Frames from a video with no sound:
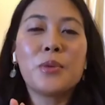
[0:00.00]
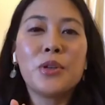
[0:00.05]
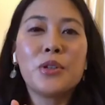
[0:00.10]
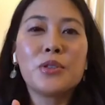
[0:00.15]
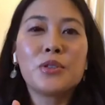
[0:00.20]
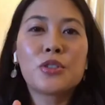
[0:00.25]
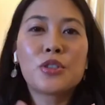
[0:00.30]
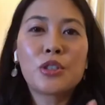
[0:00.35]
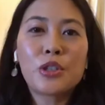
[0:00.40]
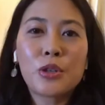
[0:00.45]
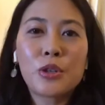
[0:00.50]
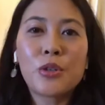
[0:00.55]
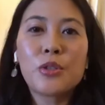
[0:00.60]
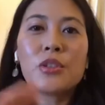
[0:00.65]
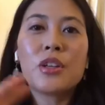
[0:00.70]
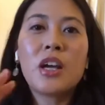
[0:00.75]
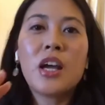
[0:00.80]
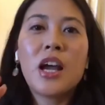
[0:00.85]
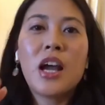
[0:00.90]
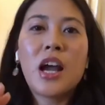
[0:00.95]
will
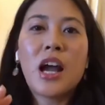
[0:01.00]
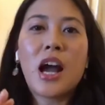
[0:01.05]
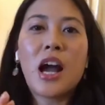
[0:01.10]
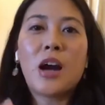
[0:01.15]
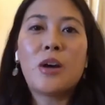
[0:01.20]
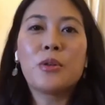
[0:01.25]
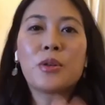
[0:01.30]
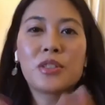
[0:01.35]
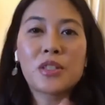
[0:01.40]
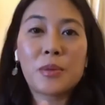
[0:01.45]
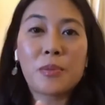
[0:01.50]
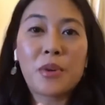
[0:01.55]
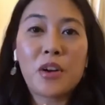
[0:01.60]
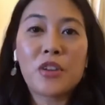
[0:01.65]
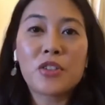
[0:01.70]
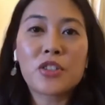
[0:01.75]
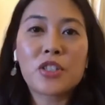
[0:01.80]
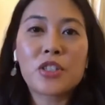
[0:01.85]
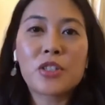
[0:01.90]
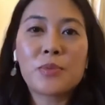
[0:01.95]
tune our
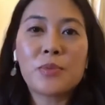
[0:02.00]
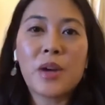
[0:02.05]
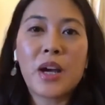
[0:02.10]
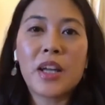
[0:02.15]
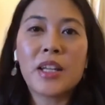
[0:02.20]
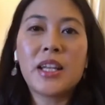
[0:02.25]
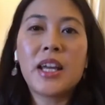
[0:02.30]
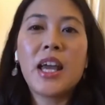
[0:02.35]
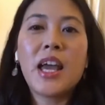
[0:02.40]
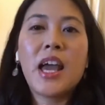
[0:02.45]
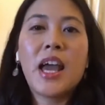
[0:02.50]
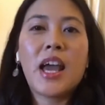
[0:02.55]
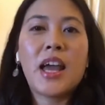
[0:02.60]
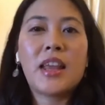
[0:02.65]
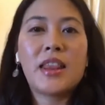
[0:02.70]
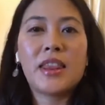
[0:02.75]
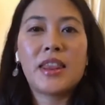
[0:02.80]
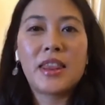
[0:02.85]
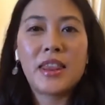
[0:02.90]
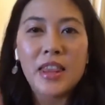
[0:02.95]
subconscious mind
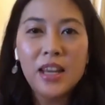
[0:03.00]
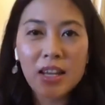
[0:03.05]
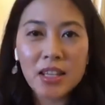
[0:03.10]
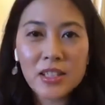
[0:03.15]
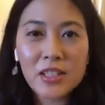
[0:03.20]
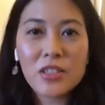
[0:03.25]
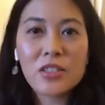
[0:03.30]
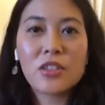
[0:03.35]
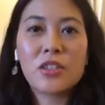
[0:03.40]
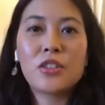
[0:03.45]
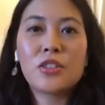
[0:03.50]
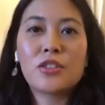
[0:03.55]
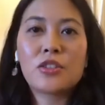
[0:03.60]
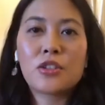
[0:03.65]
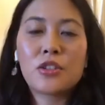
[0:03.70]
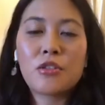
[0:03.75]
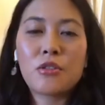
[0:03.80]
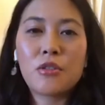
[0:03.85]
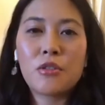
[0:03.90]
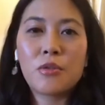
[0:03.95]
and thus
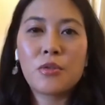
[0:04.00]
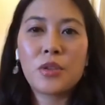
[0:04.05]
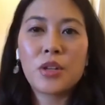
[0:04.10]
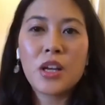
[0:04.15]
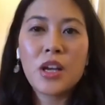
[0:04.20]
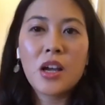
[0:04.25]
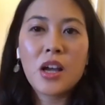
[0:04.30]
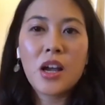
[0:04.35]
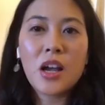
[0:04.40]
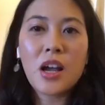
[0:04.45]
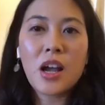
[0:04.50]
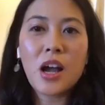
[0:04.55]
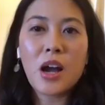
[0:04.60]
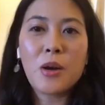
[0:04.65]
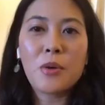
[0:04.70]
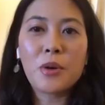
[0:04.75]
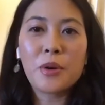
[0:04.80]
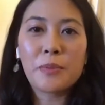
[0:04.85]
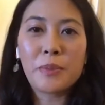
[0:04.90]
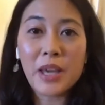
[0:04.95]
tune
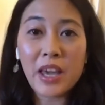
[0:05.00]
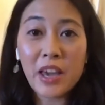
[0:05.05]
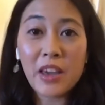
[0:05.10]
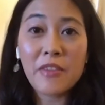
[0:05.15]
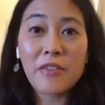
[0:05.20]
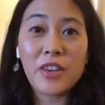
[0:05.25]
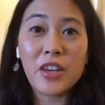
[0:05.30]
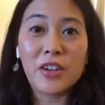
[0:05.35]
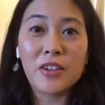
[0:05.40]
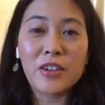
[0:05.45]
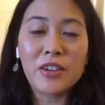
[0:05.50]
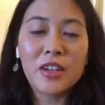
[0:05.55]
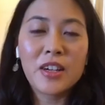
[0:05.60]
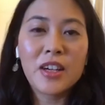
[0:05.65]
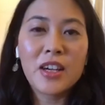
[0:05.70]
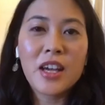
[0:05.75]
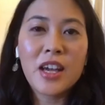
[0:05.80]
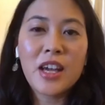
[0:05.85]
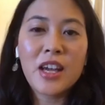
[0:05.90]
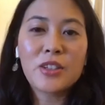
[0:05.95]
our behavior
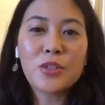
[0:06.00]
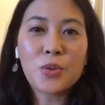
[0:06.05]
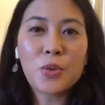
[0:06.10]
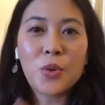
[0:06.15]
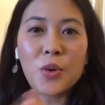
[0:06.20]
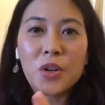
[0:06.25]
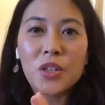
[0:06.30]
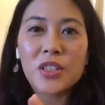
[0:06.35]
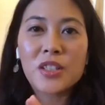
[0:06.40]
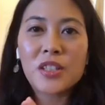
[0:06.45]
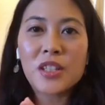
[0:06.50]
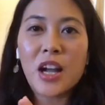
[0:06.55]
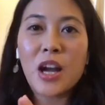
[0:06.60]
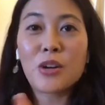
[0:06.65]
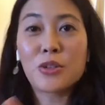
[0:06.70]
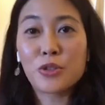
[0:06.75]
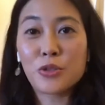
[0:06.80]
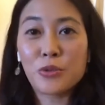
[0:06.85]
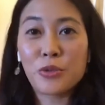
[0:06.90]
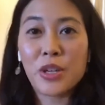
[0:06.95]
towards
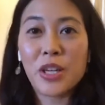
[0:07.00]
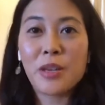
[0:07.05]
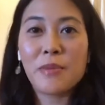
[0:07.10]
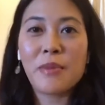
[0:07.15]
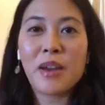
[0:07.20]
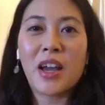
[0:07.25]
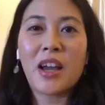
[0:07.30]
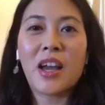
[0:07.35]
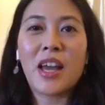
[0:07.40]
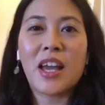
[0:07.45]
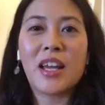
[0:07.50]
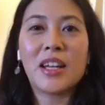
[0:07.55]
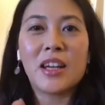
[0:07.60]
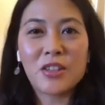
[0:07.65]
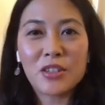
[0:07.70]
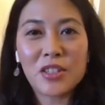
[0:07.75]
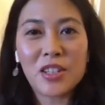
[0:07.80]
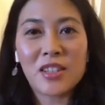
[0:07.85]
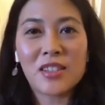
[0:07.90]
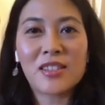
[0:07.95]
our dream and
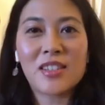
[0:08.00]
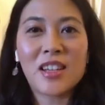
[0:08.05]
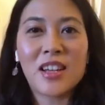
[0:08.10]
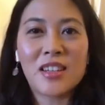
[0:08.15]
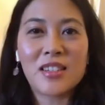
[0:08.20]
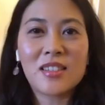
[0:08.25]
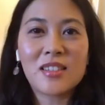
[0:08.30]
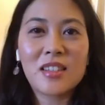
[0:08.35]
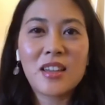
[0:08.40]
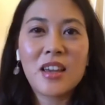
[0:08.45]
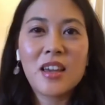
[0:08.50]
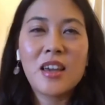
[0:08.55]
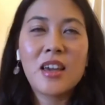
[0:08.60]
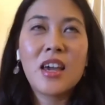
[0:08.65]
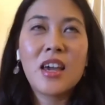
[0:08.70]
our success.